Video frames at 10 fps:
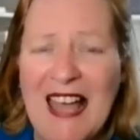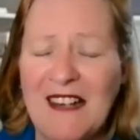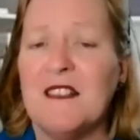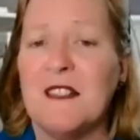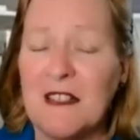
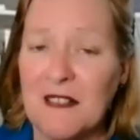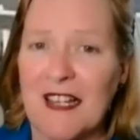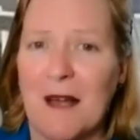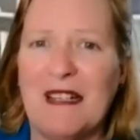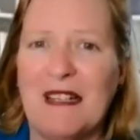And it's
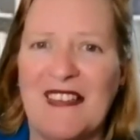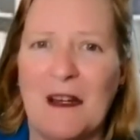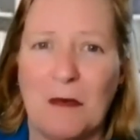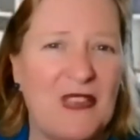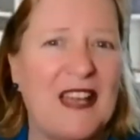it's coming at
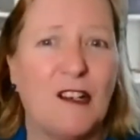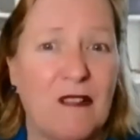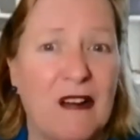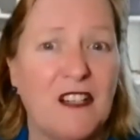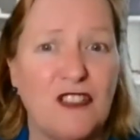that with that
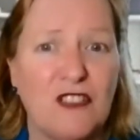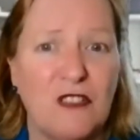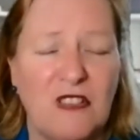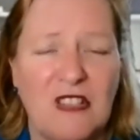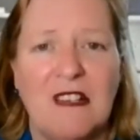
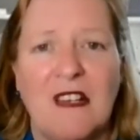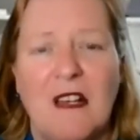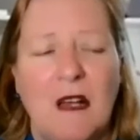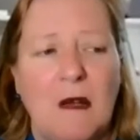gratitude that